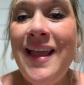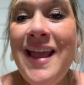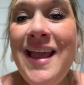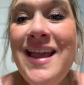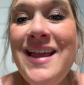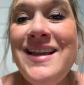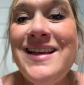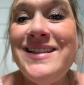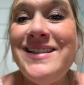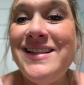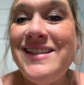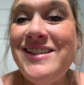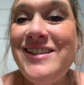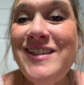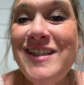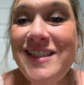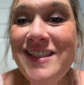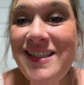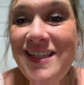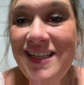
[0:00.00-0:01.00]
because it's
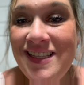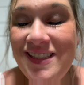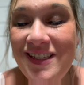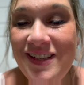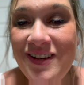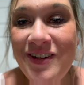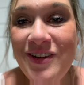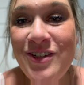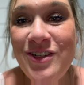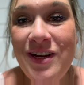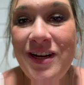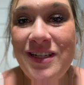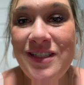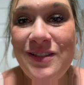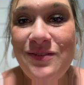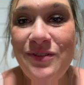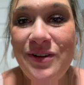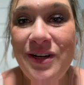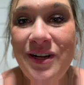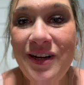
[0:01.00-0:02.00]
just easier to
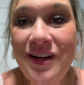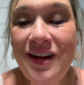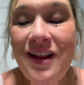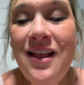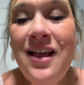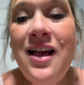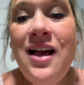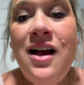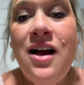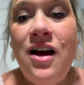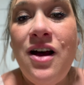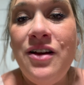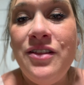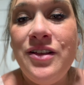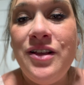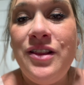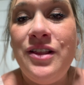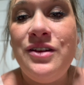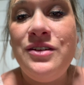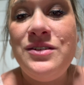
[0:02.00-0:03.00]
transfer all the
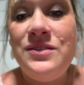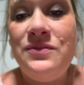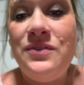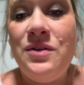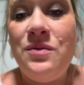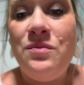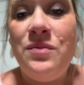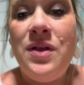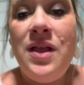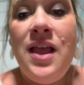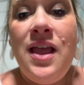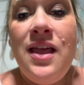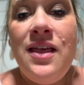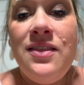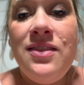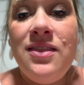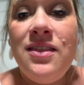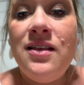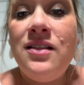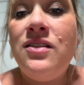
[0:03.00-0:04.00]
clothes from
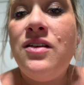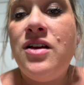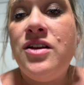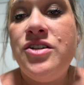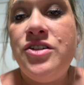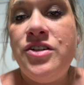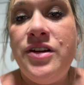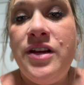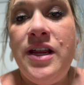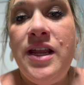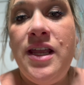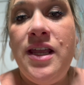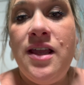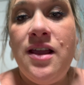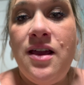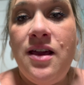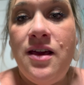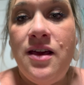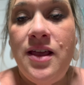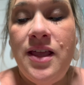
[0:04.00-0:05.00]
the laundry
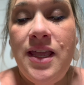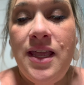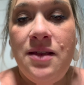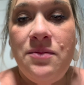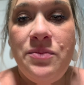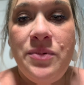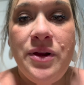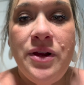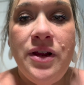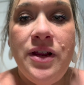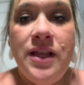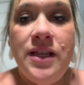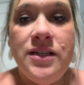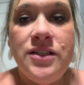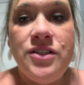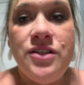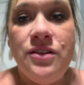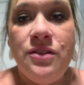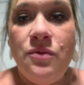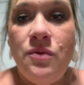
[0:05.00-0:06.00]
hamper
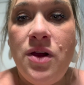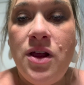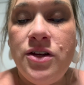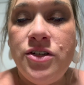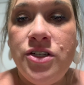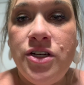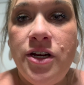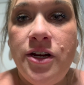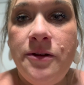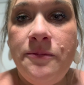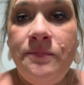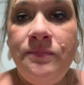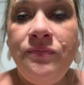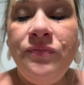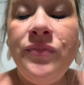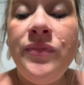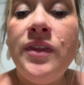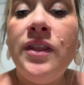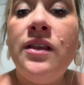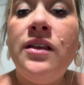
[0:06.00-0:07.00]
into the washer.
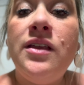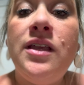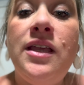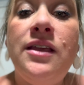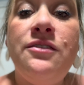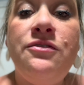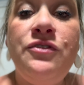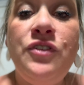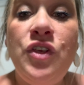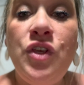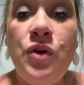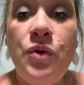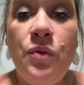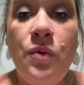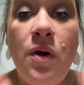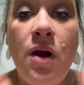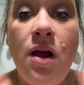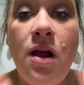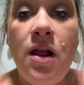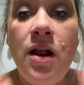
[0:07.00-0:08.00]
If you
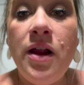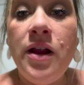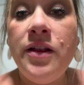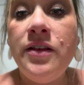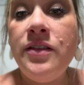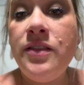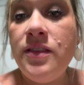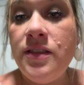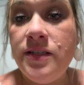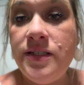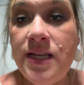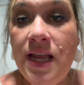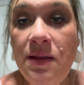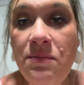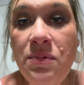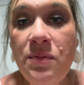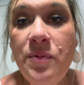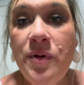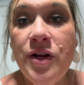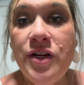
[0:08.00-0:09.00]
are the type
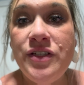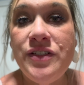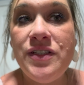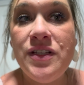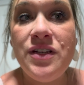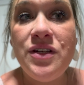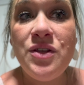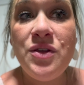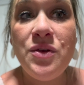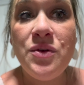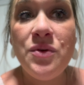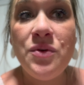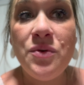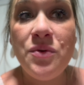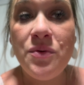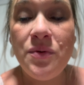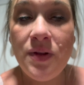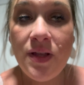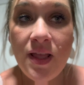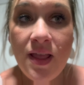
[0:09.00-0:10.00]
of person
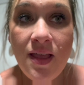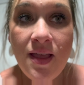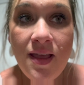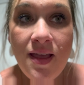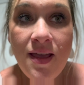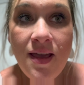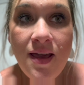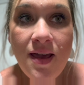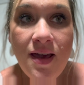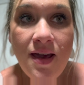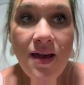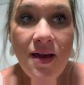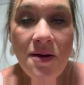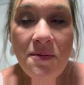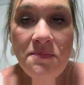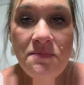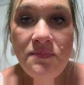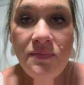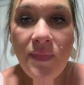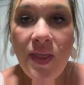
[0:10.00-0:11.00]
who
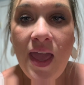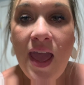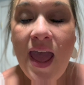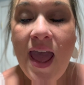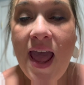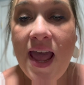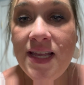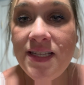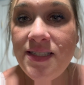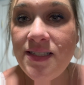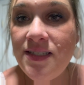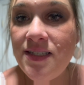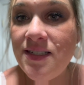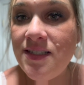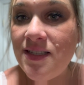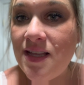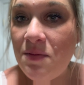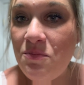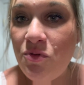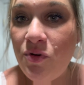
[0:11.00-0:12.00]
has to
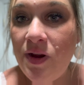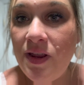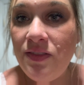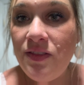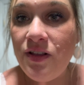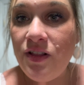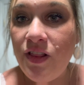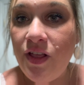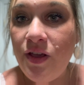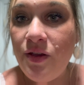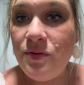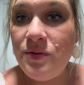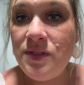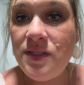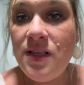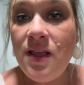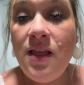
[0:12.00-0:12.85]
separate the clothes,